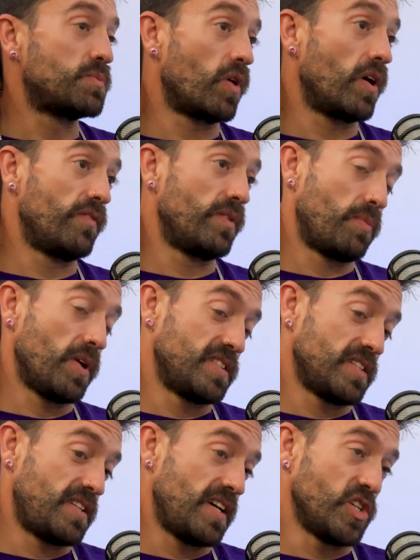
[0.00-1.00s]
more of a
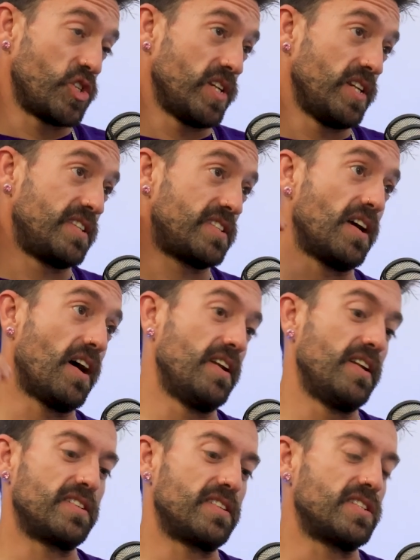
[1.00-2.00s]
presentation. It's not
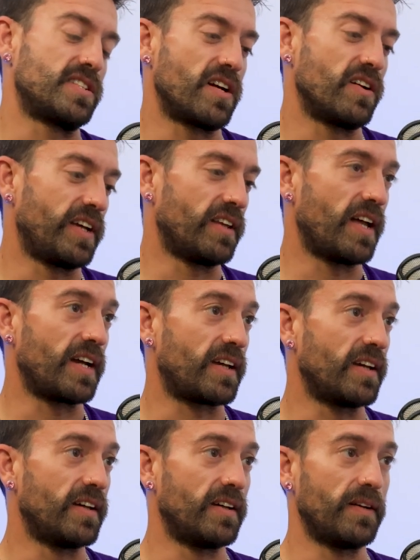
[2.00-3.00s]
necessarily like
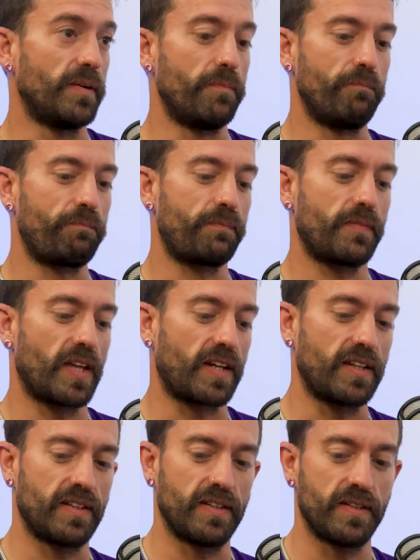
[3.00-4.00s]
a
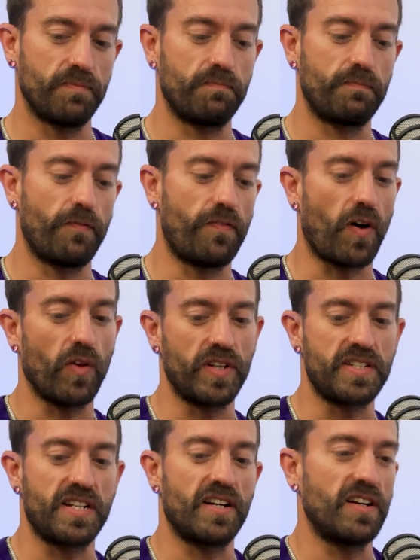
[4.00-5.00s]

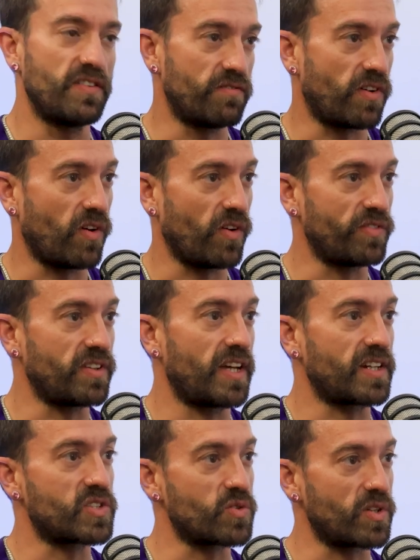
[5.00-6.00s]
volunteer involved
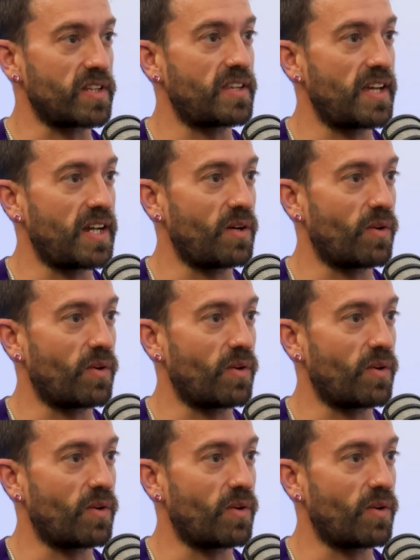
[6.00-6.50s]
like sort of thing